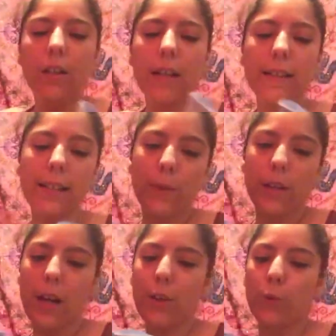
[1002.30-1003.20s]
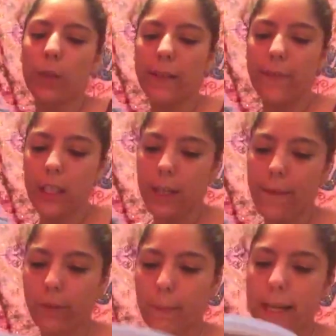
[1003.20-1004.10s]
Let's see what other relevant
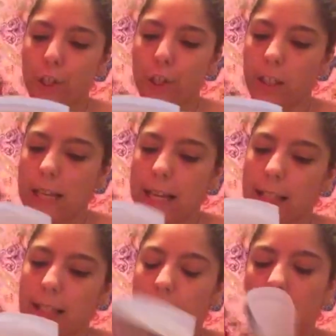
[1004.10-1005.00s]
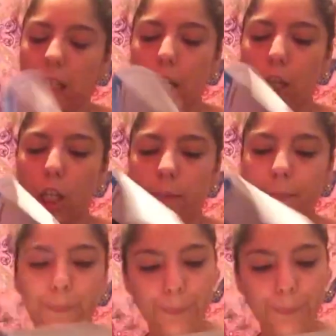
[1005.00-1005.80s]
information is in here.